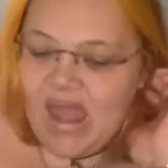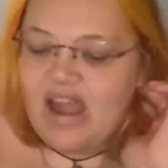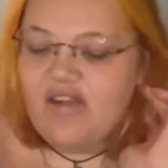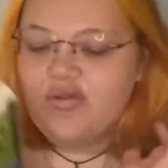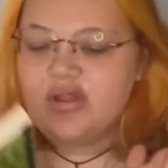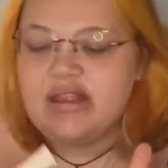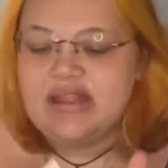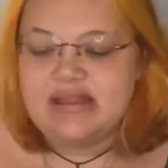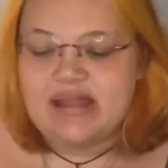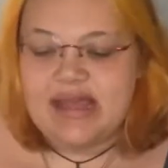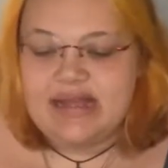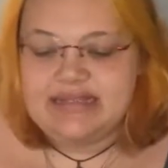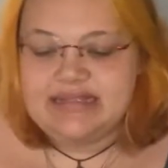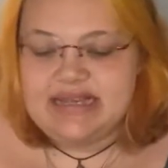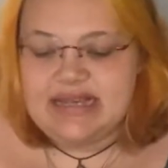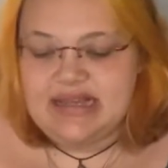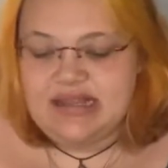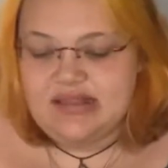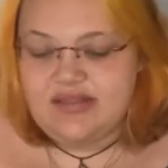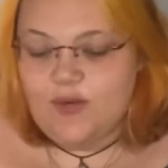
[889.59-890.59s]
I really liked
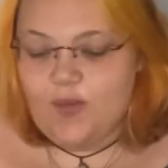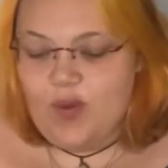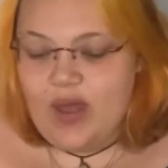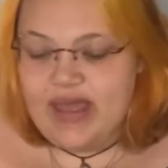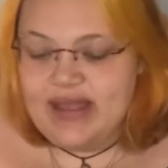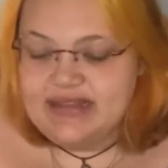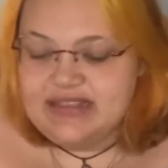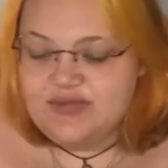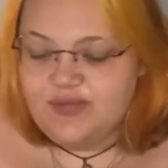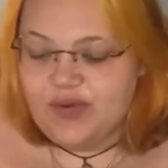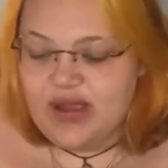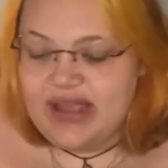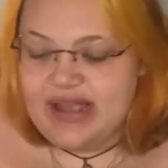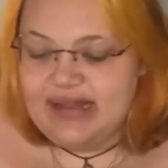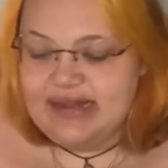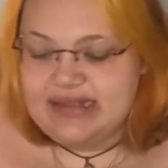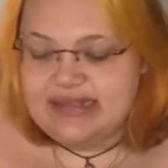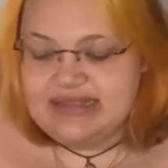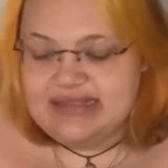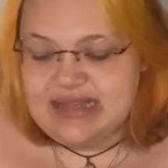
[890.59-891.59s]
it. The way it's
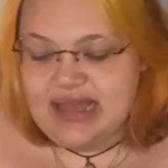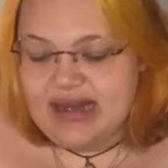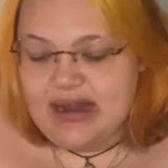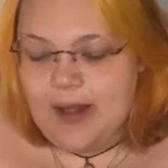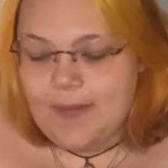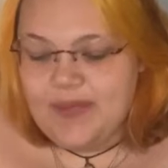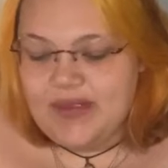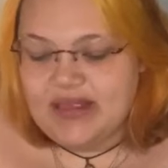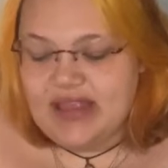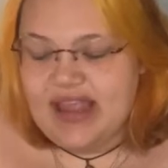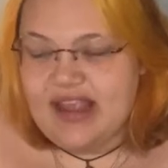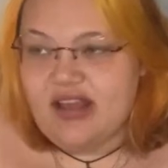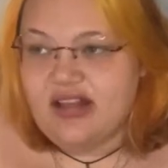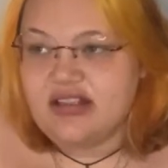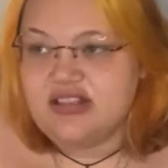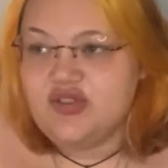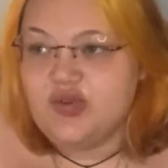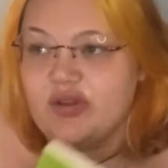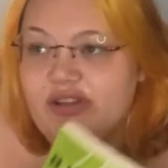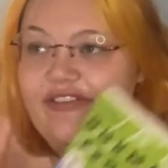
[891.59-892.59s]
written is set up in like
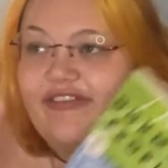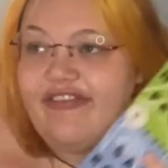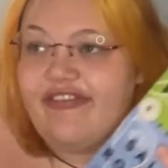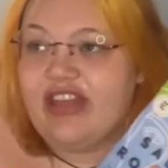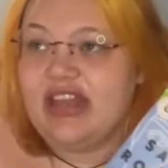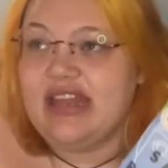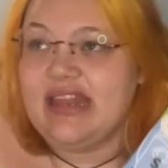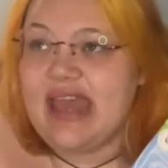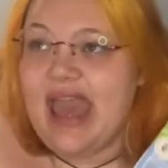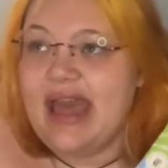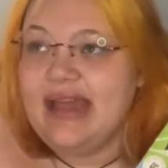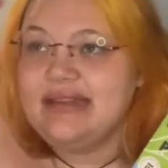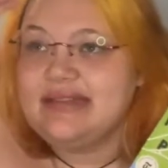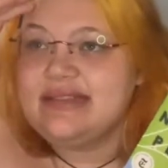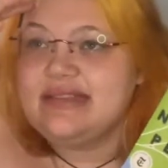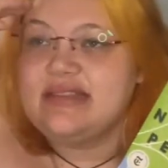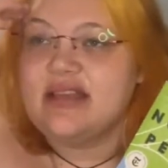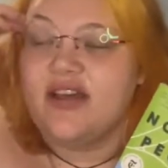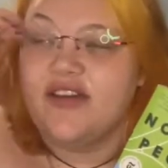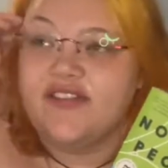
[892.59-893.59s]
sort of
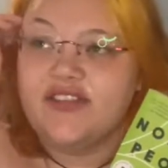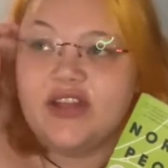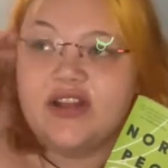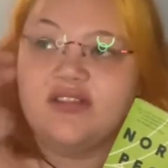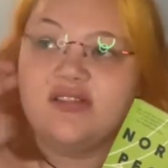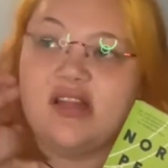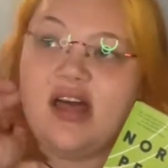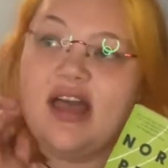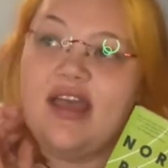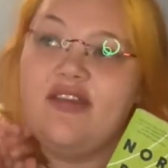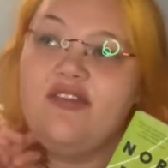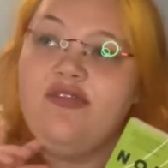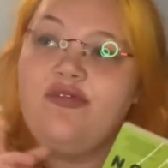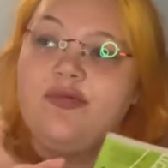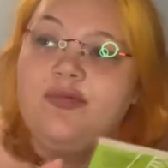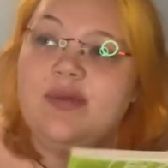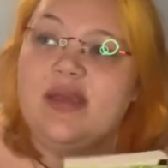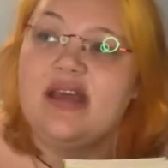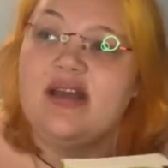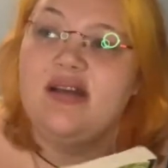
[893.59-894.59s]
vignettes of their life,
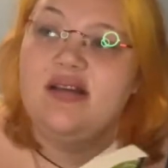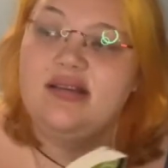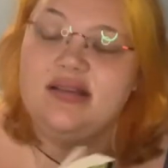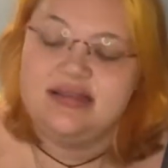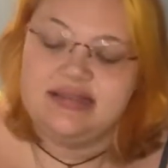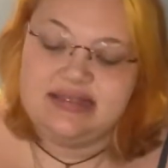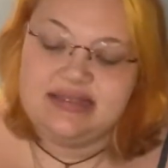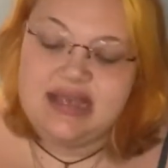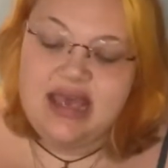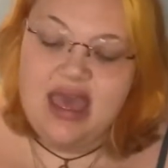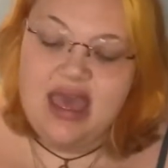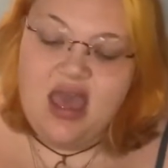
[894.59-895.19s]
because